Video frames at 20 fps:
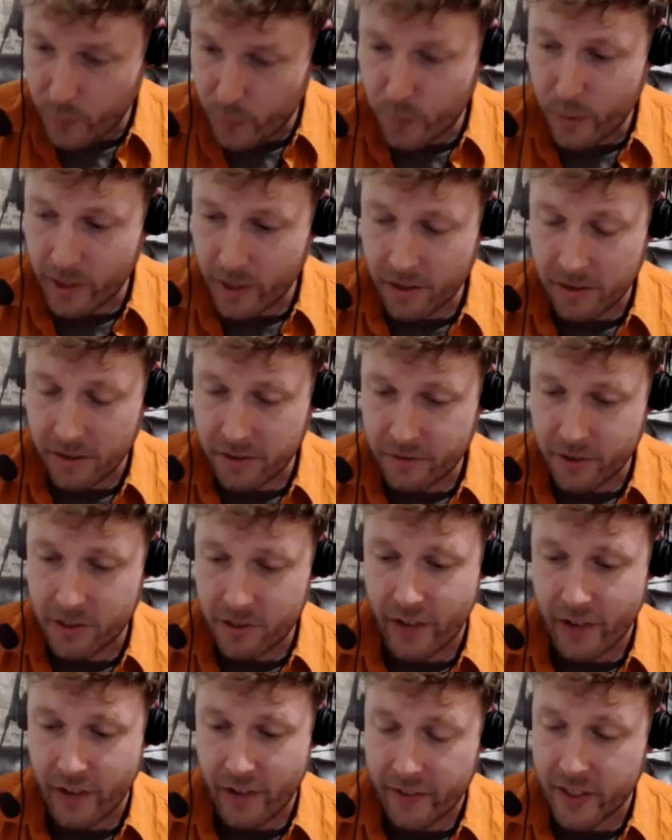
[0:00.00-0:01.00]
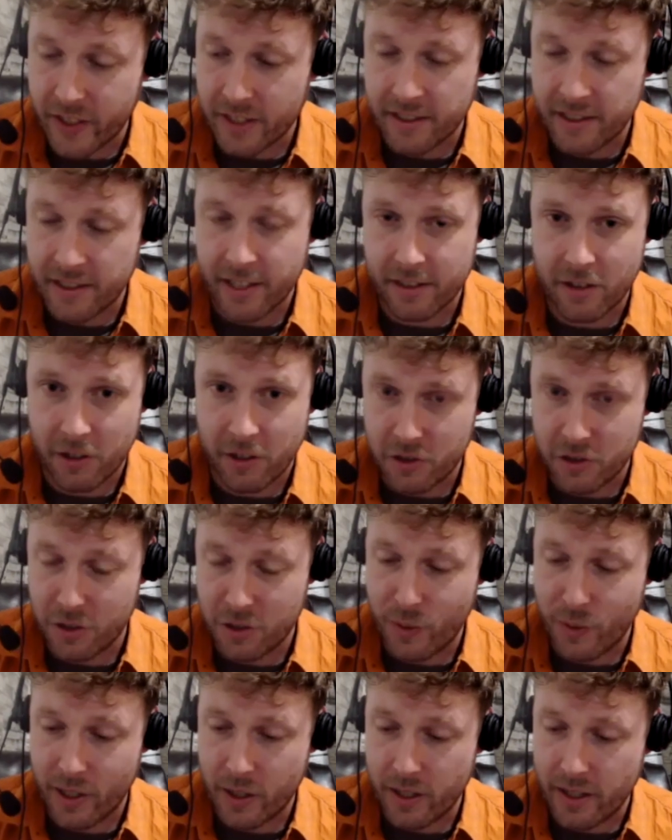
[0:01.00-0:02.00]
we're on the verge of having a technology
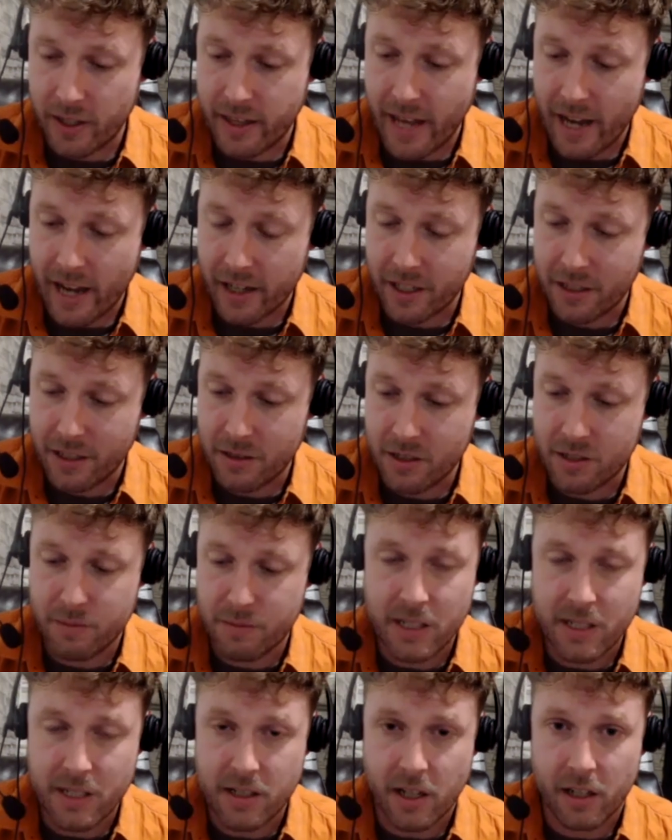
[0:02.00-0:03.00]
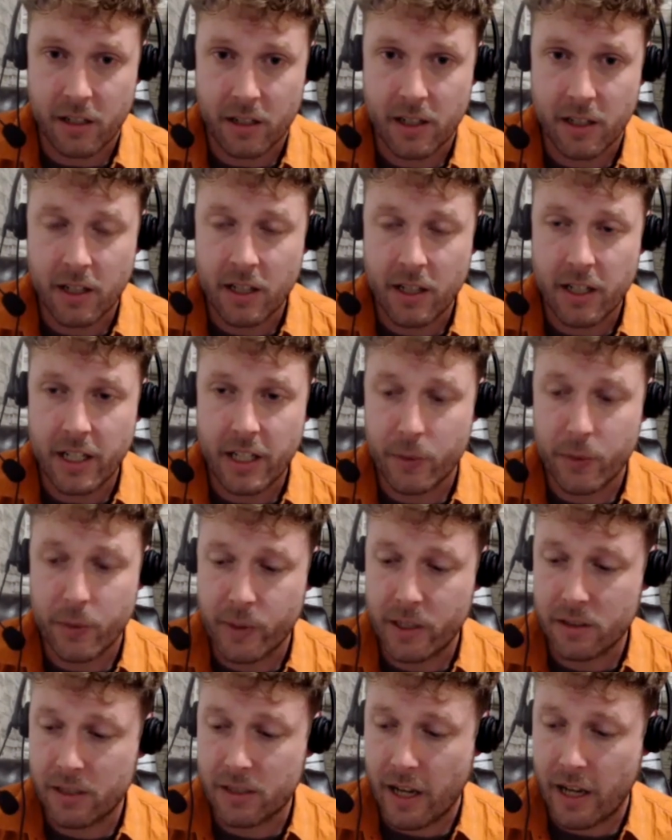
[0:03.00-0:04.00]
where that can just be done in
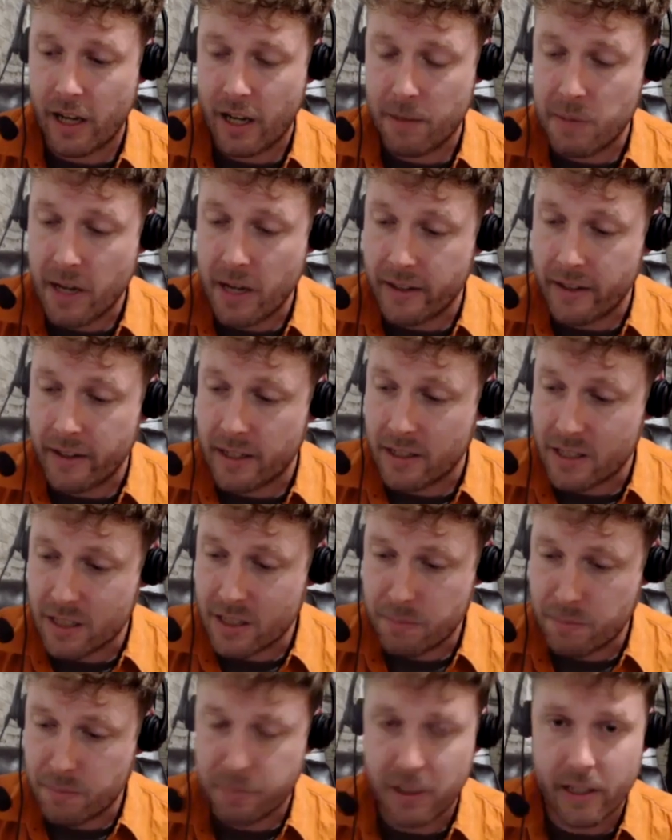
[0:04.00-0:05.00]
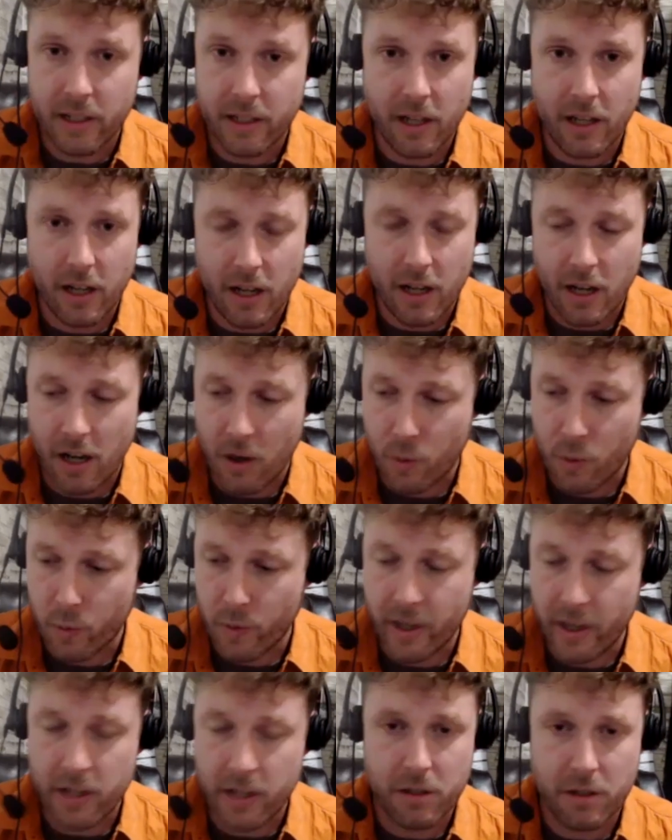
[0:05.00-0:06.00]
real time and then split
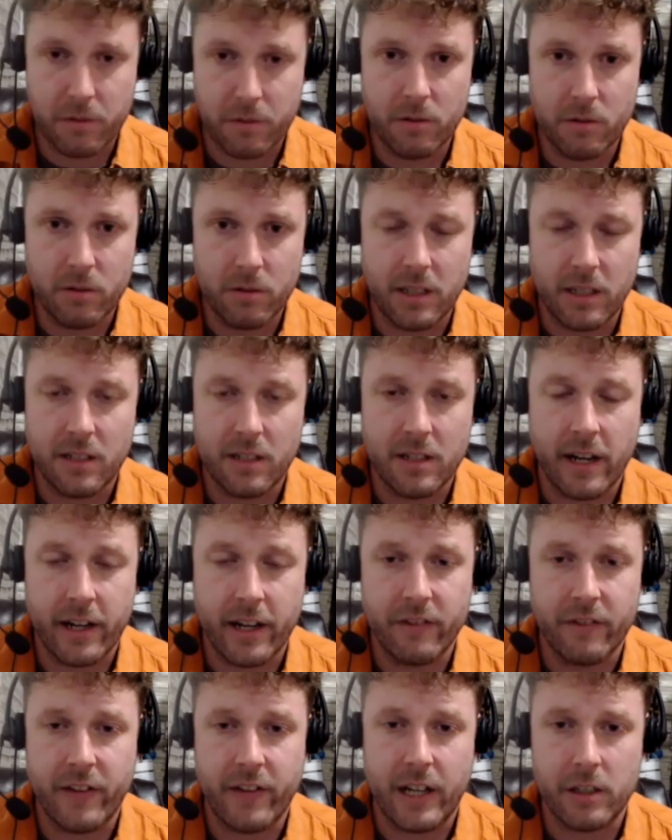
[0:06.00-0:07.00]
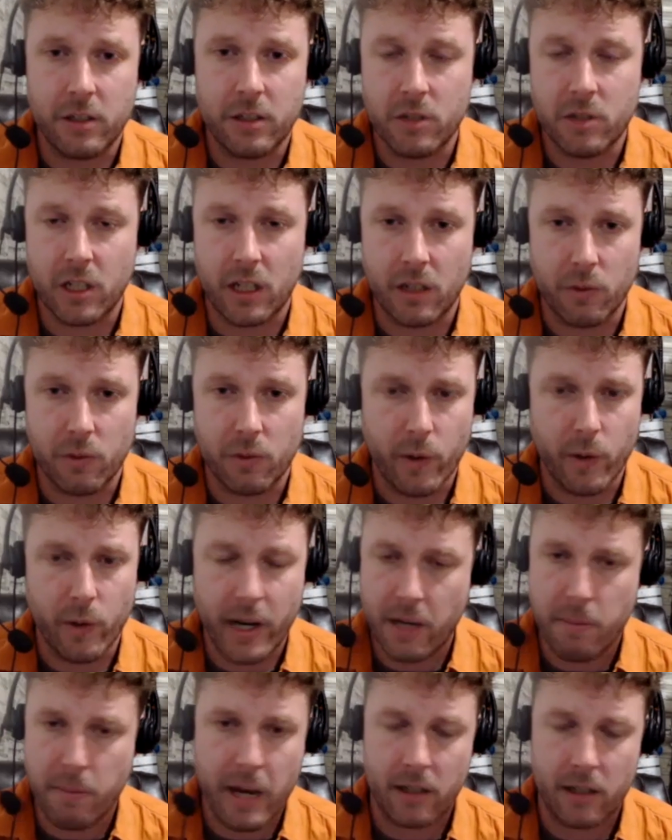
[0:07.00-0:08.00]
right through the entire value chain, right
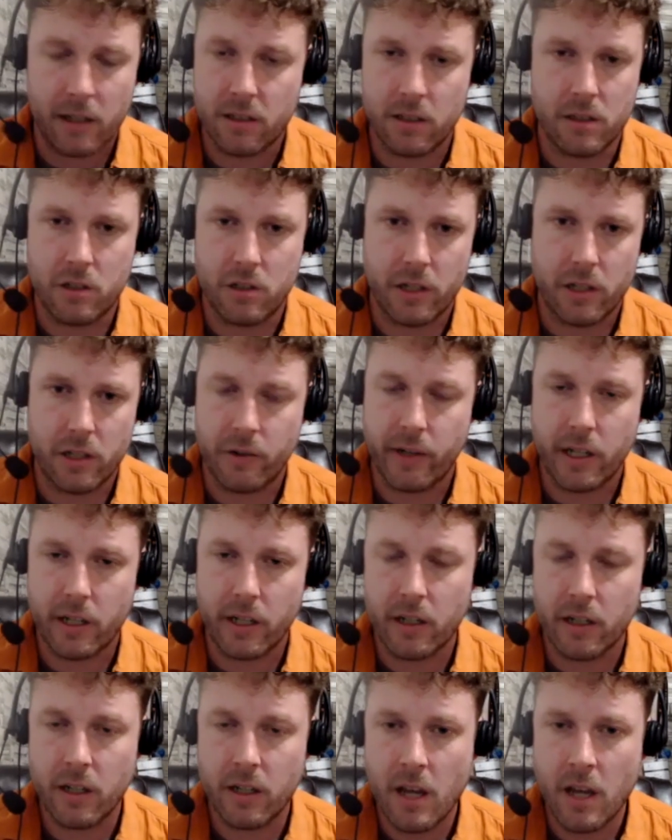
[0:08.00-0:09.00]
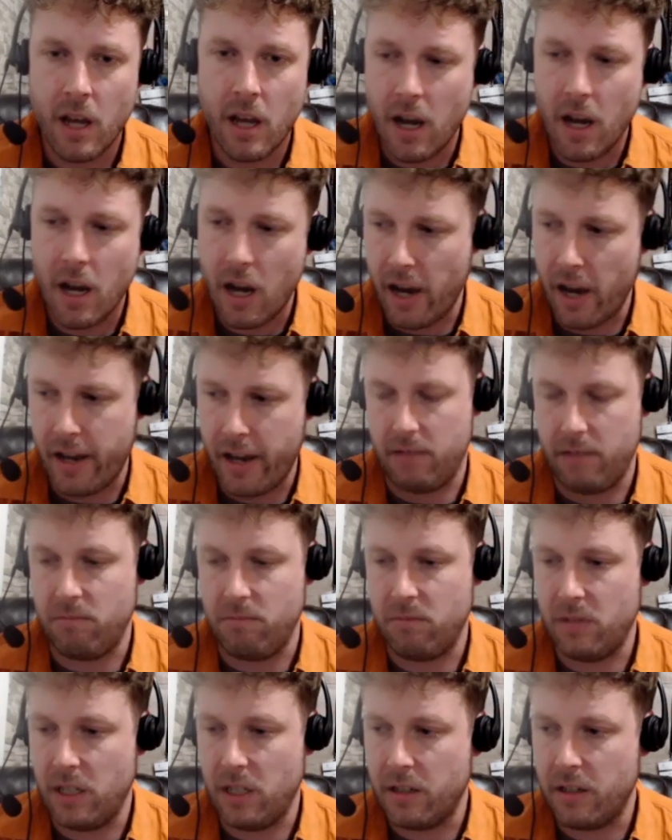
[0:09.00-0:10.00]
back to the generator. And
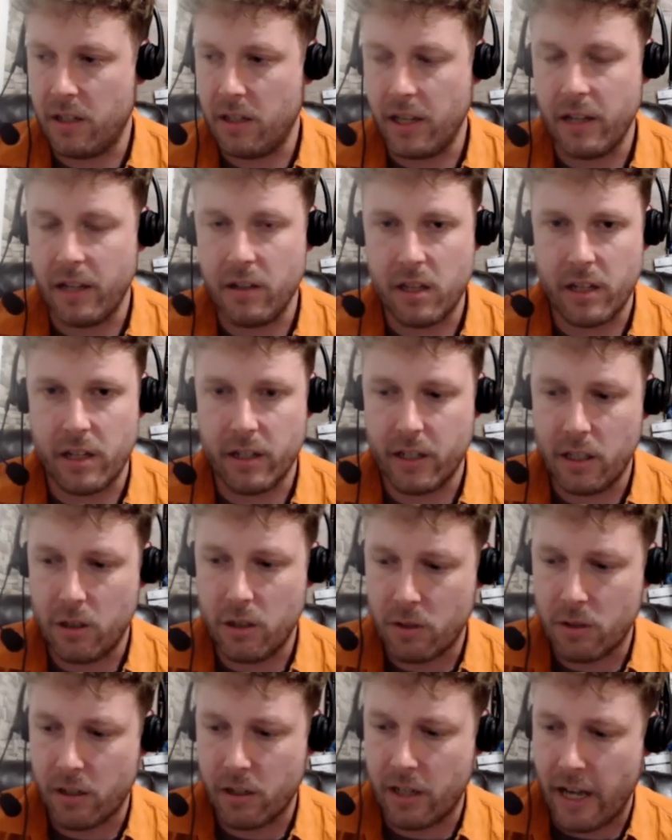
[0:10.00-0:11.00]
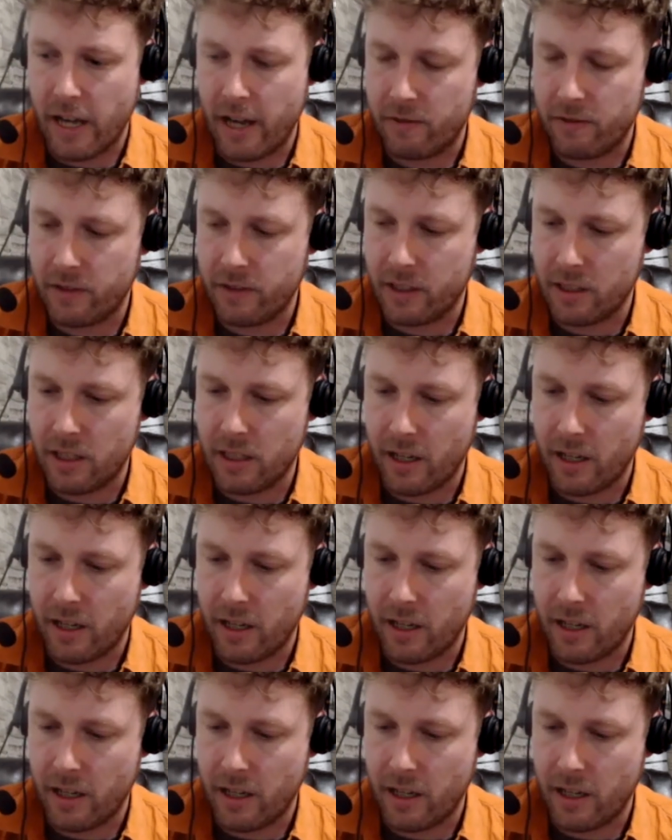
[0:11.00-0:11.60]
in theory, you could have like